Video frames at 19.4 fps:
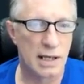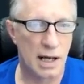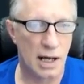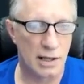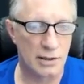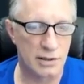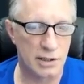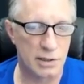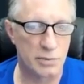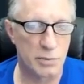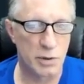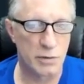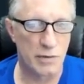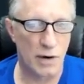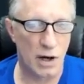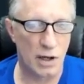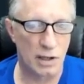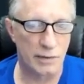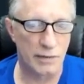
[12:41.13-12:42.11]
I'll just move
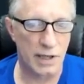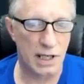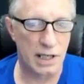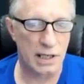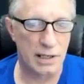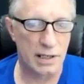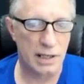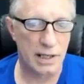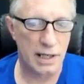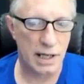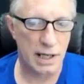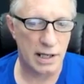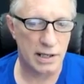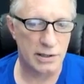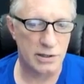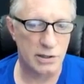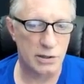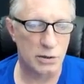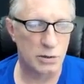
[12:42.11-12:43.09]
all of it
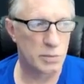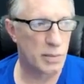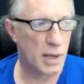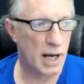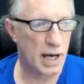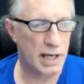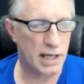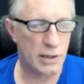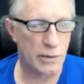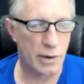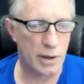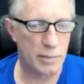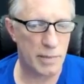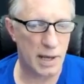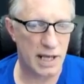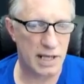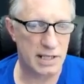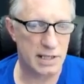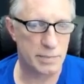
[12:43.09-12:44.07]
into my
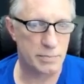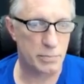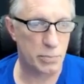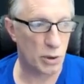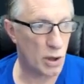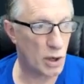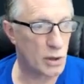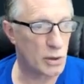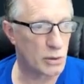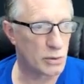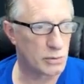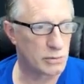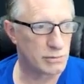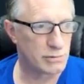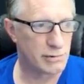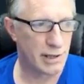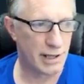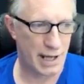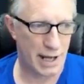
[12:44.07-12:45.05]
Coinbase Pro
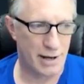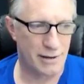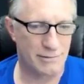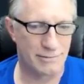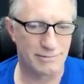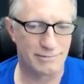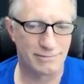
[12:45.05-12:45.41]
account.